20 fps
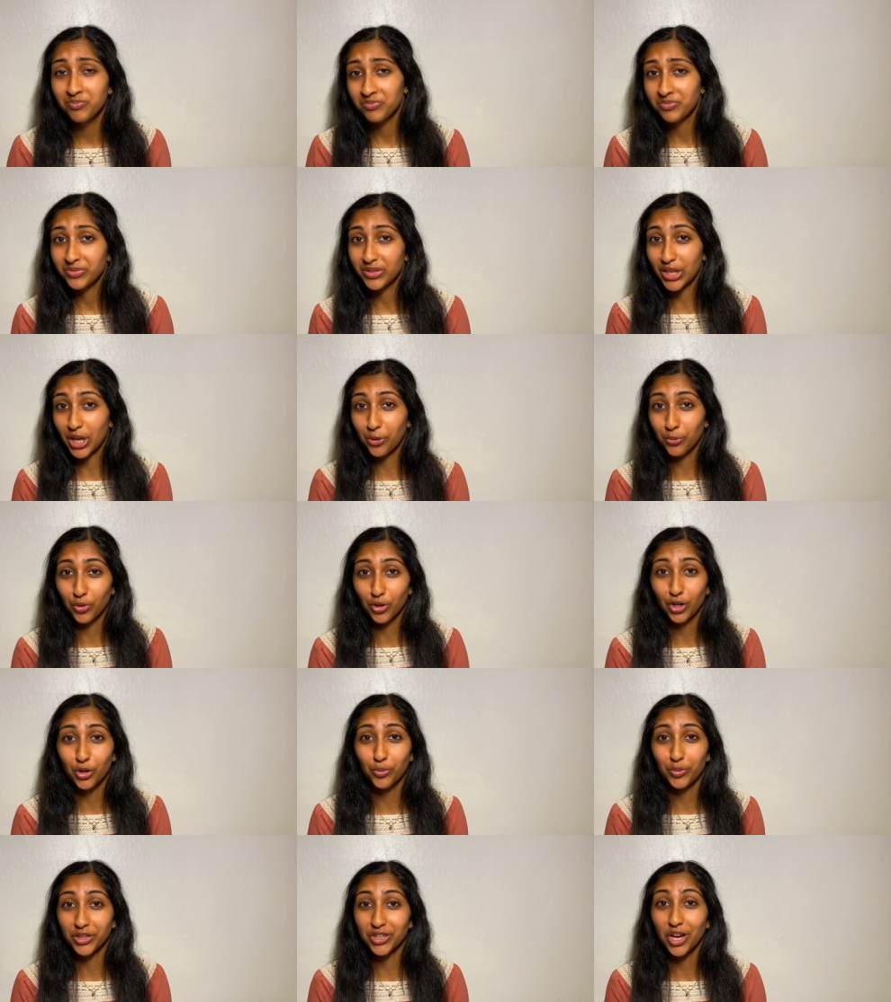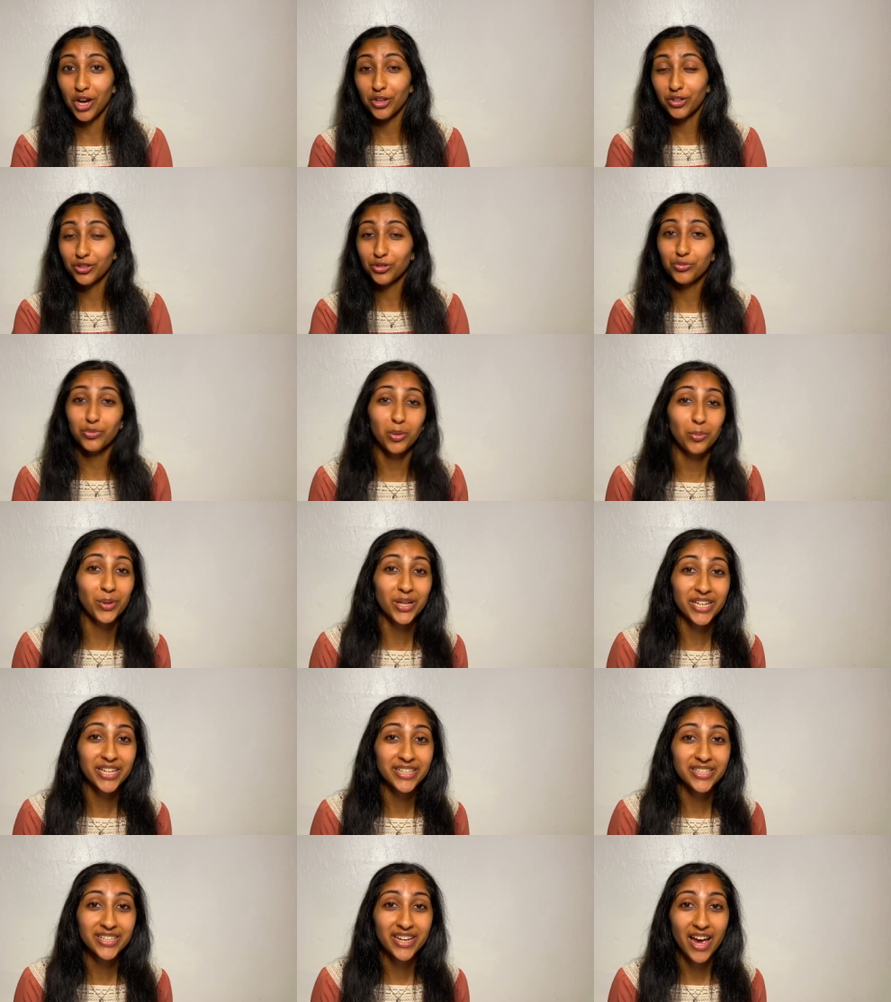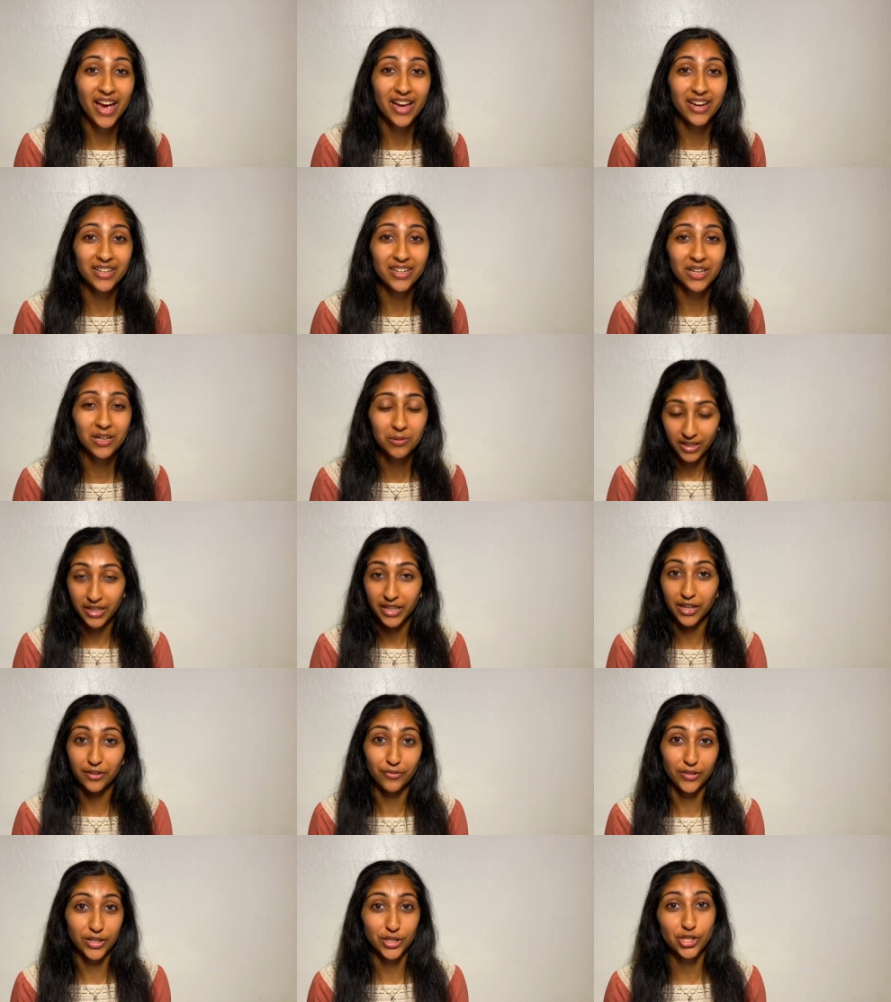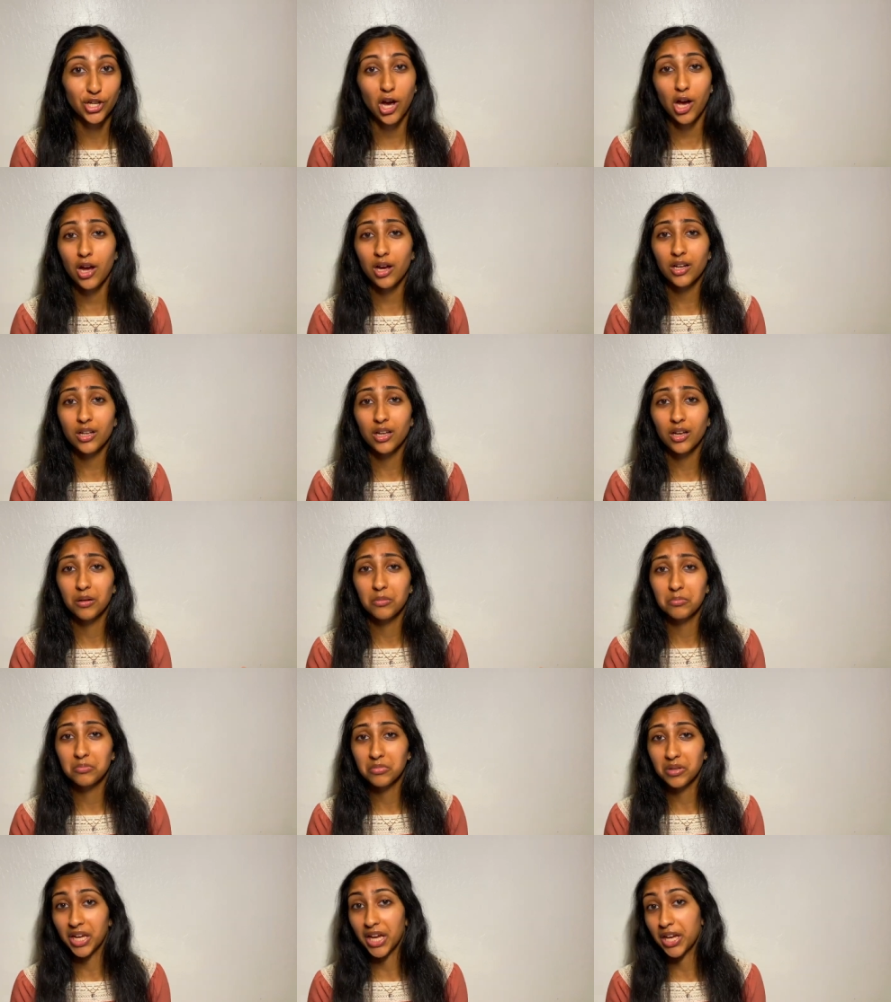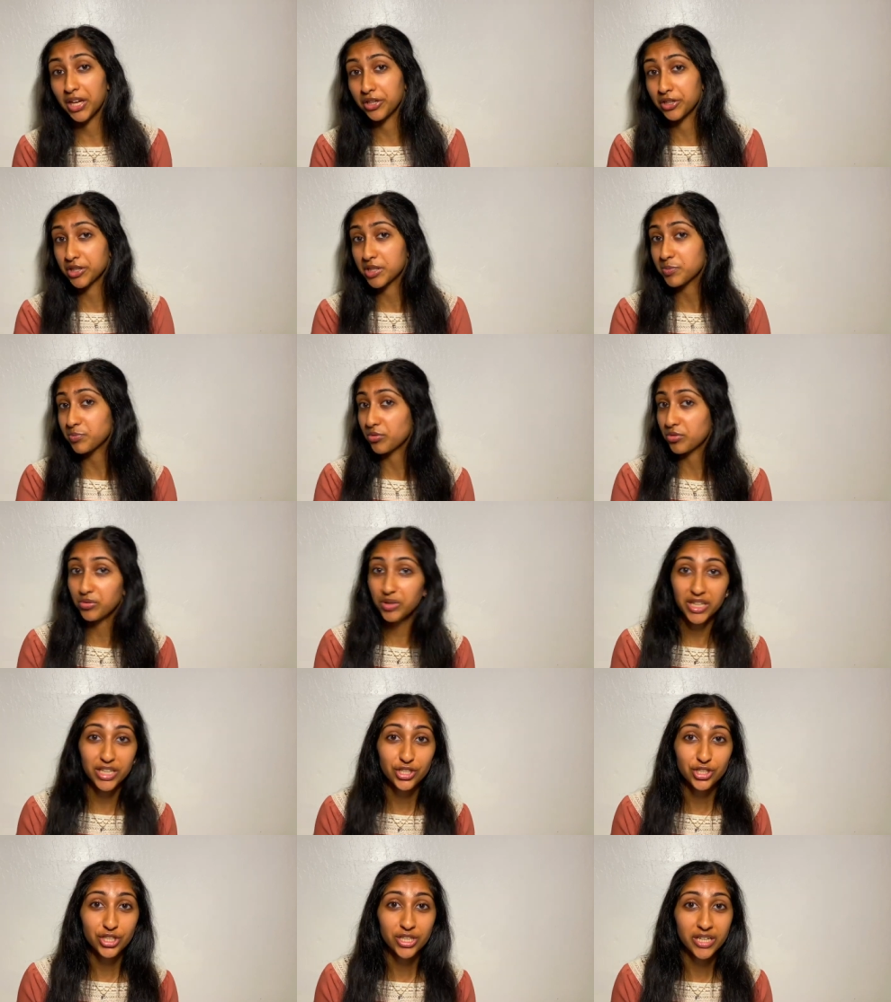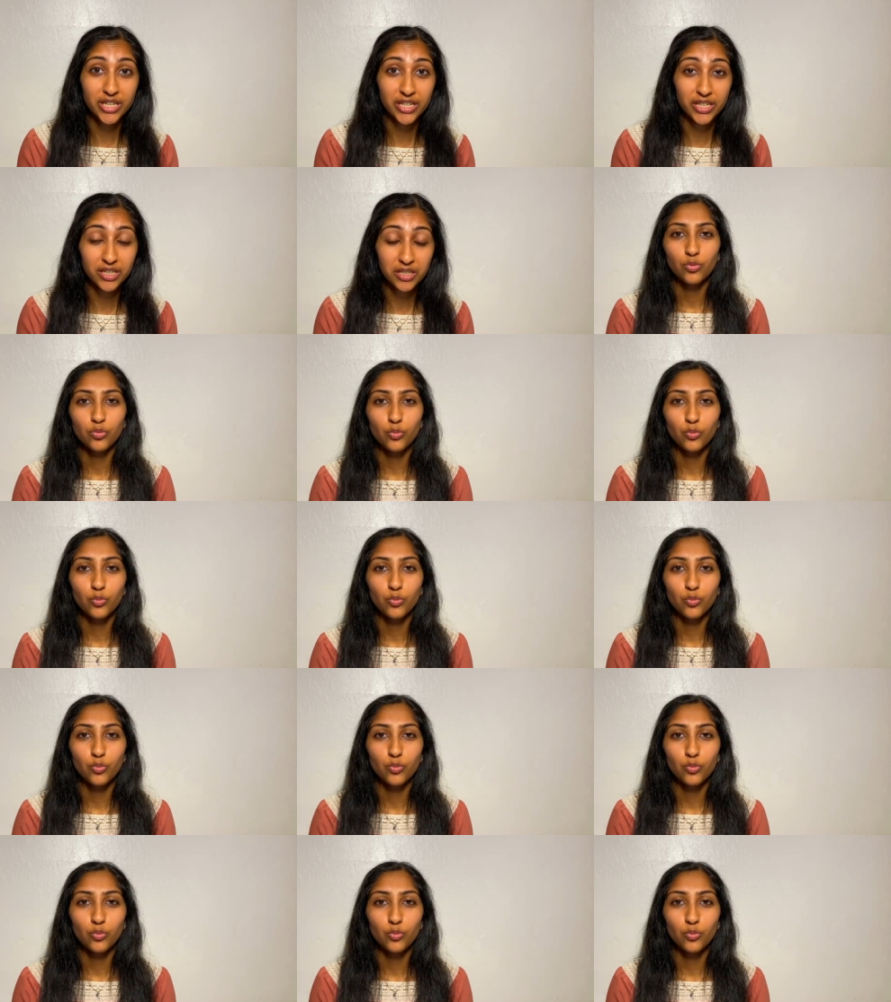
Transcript: network with other women in tech, give a talk, get inspiration?